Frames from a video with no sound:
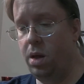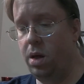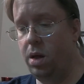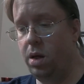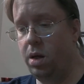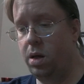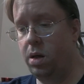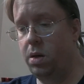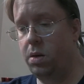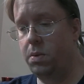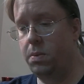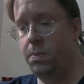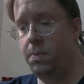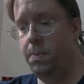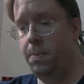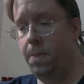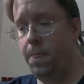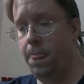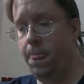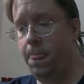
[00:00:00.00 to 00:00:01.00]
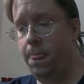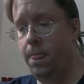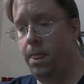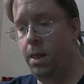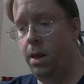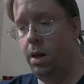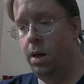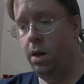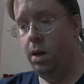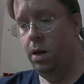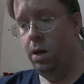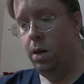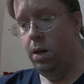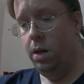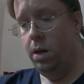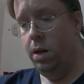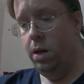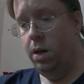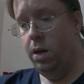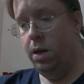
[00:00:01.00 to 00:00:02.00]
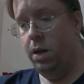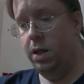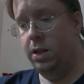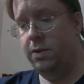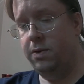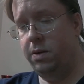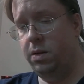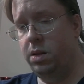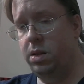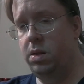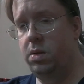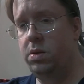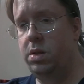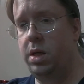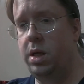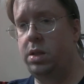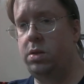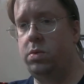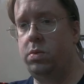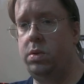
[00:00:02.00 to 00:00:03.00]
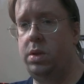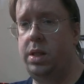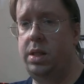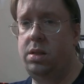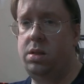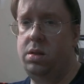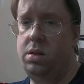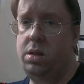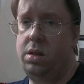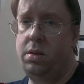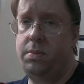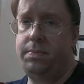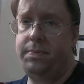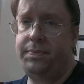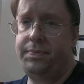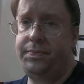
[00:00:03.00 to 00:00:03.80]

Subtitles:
As far as their sexual relationship,